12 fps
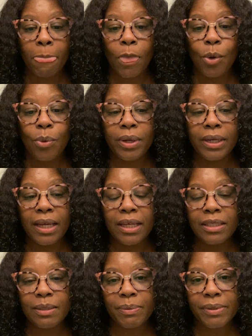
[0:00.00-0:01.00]
or an
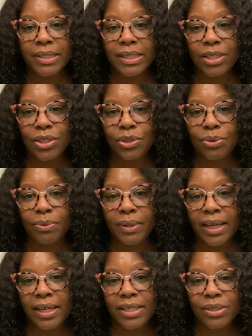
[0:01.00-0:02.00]
honest person is too
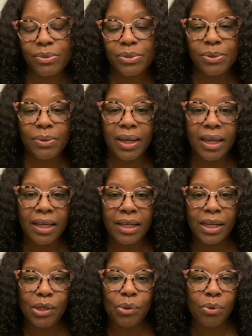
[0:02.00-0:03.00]
nice or too
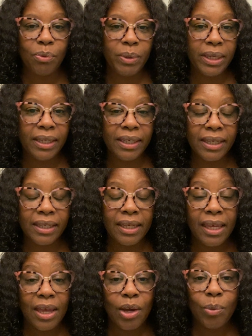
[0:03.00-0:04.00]
kind or weak,
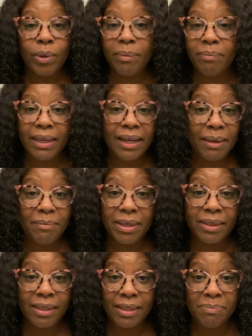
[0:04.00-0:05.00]
when it may not
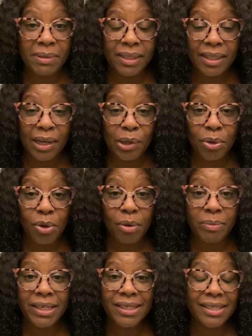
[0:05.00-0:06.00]
mean that at all,
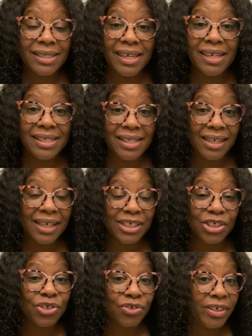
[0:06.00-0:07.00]
because it takes a lot
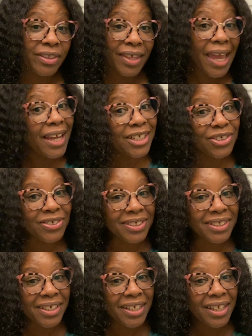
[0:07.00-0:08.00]
of strength
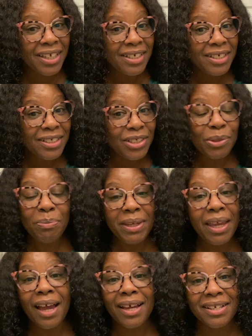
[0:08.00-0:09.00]
actually to
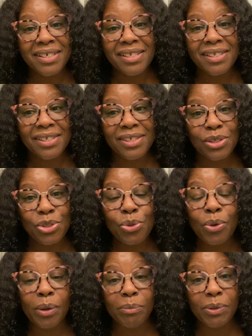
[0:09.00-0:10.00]
be honest,
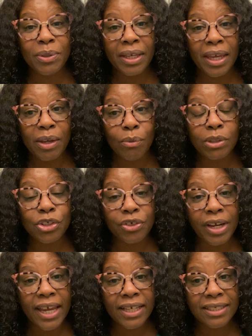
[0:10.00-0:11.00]
to communicate what
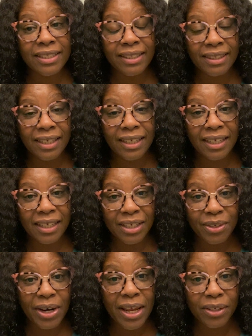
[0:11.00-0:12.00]
you're actually thinking
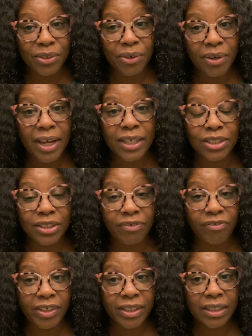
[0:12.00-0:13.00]
and how you're actually
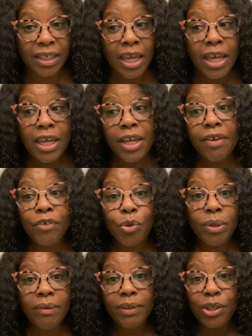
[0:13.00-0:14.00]
feeling, if you
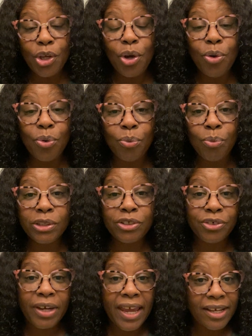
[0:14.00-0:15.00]
even know what
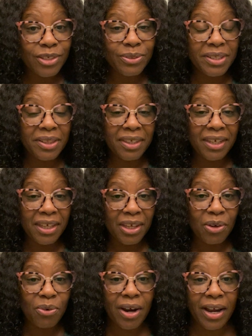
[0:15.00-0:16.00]
you're actually
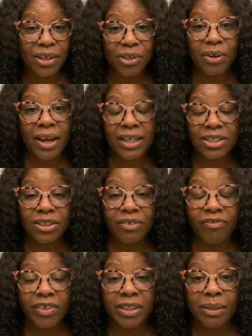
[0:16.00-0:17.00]
thinking or how you're actually
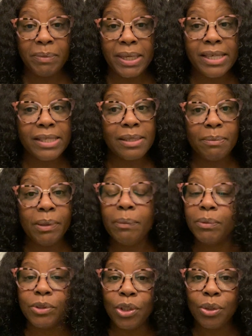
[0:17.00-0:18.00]
feeling, because some
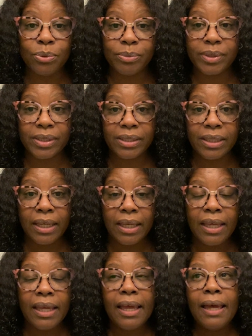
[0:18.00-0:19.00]
people don't.
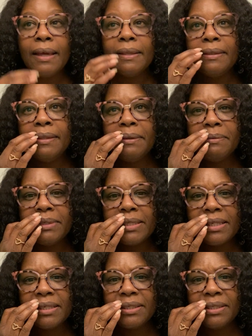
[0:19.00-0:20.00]
There
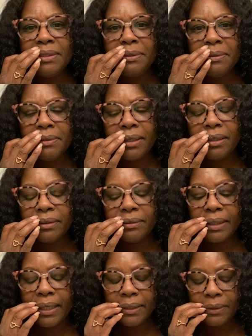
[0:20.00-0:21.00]
was not
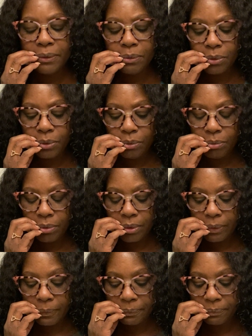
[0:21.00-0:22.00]
a
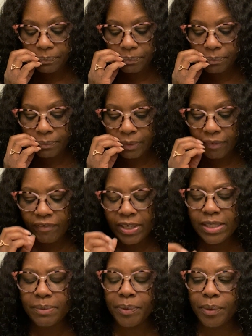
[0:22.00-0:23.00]
YouTuber,
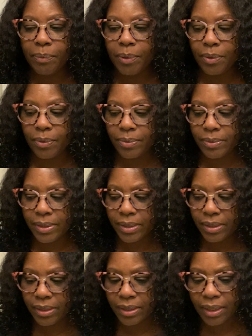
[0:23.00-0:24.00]
Facebook
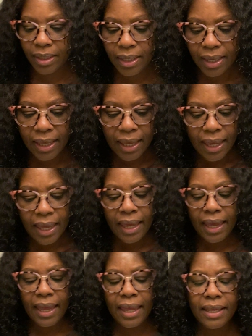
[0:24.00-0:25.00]
post,
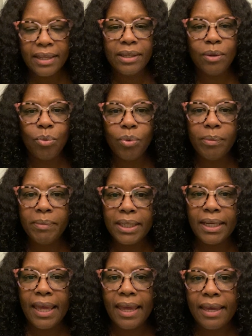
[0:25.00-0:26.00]
and the
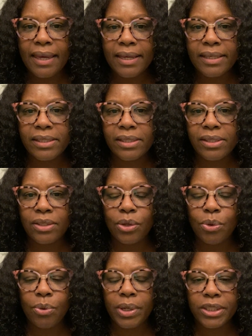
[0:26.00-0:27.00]
woman asked the
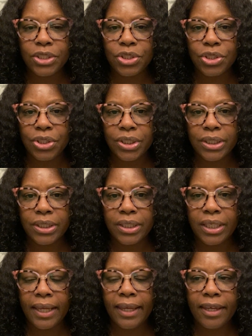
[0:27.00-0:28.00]

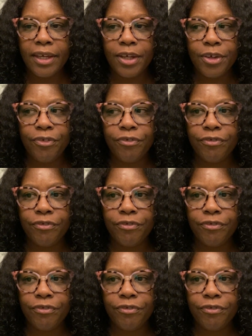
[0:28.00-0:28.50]
question, if